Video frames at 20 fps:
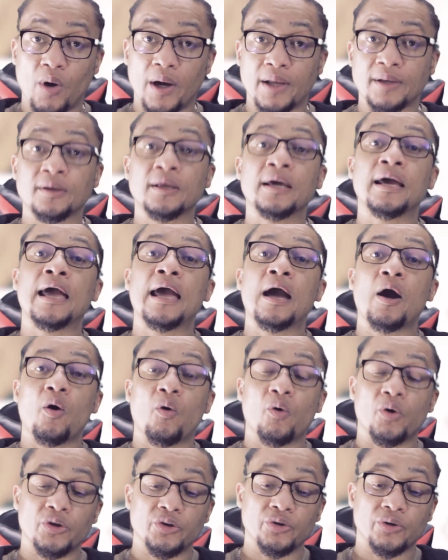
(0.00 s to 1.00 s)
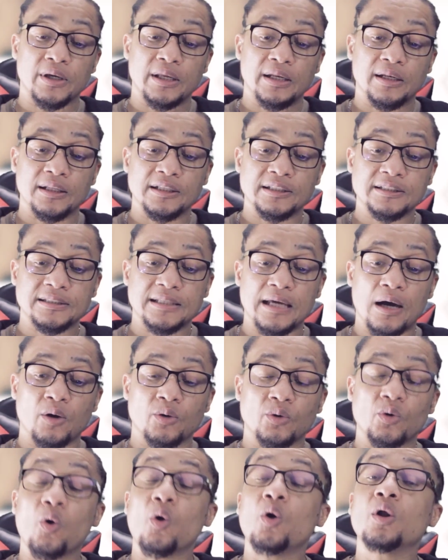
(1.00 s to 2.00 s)
one, or you can list
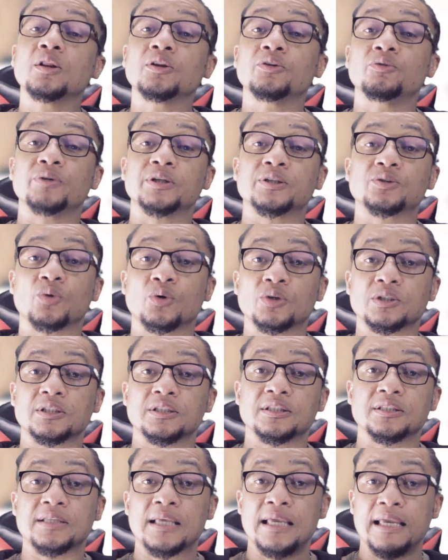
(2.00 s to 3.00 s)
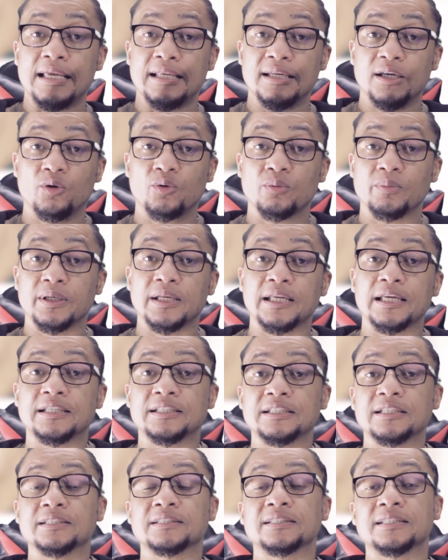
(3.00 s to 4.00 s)
down all the resources in a
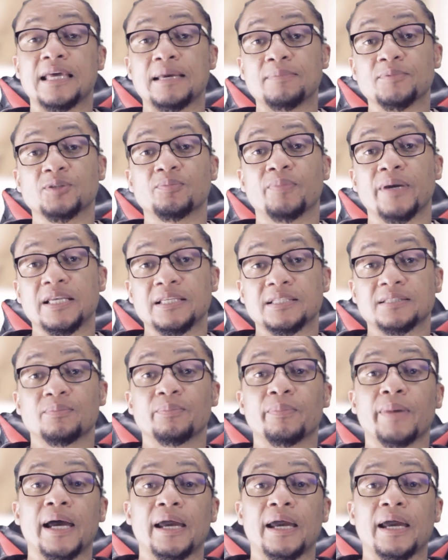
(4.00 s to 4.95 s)
Kubernetes namespace by